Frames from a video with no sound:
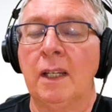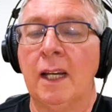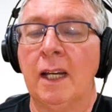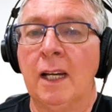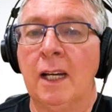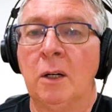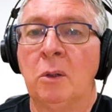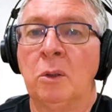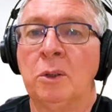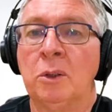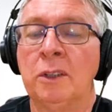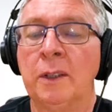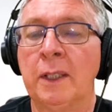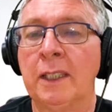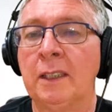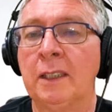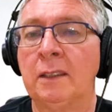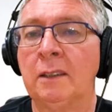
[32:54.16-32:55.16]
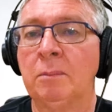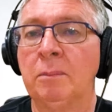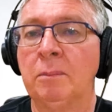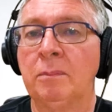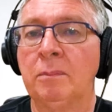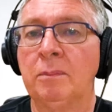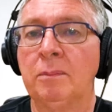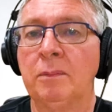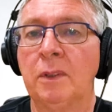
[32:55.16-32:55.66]

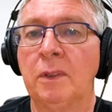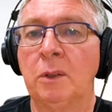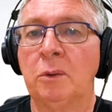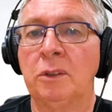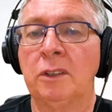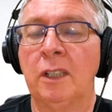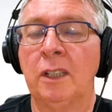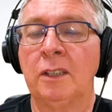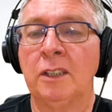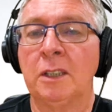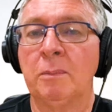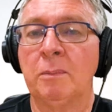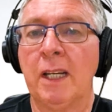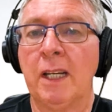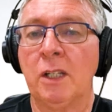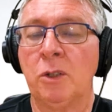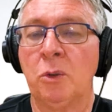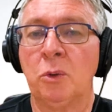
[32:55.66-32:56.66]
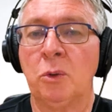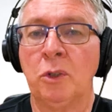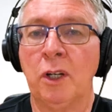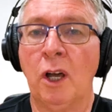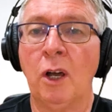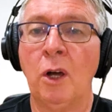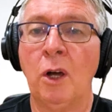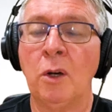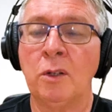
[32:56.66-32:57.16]
Always also just making
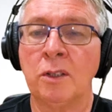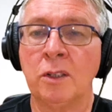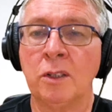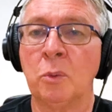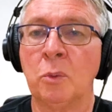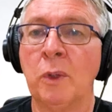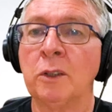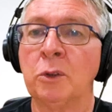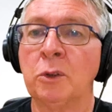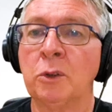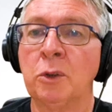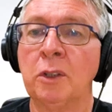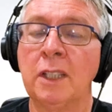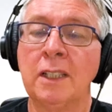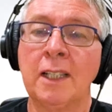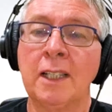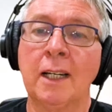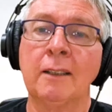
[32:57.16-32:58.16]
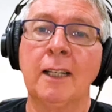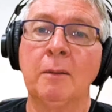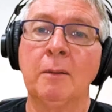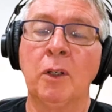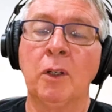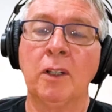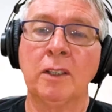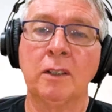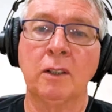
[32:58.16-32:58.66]
sure your hoses are well and truly tucked
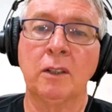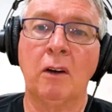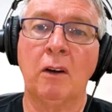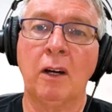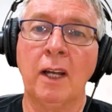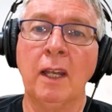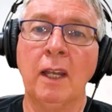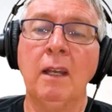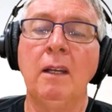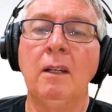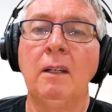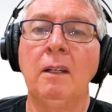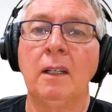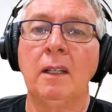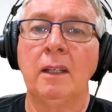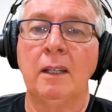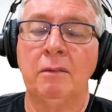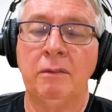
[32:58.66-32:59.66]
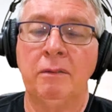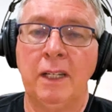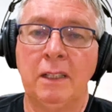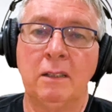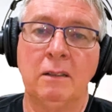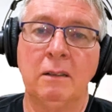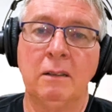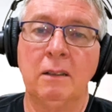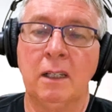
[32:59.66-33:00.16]
up nice and high. They're
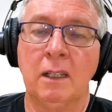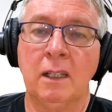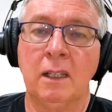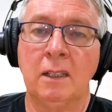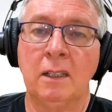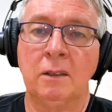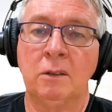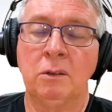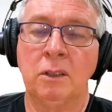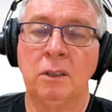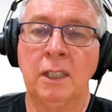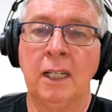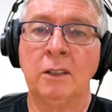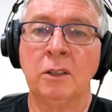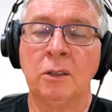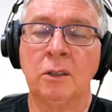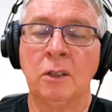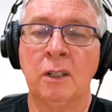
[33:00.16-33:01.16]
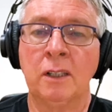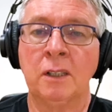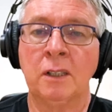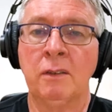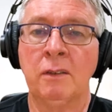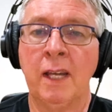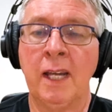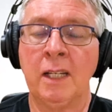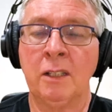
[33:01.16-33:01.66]
fixed to the underside of
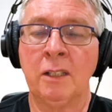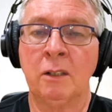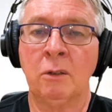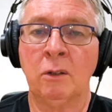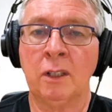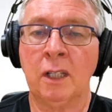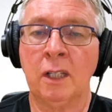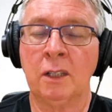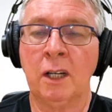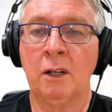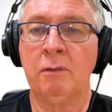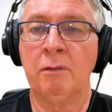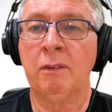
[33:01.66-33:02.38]
the van, so they're not going to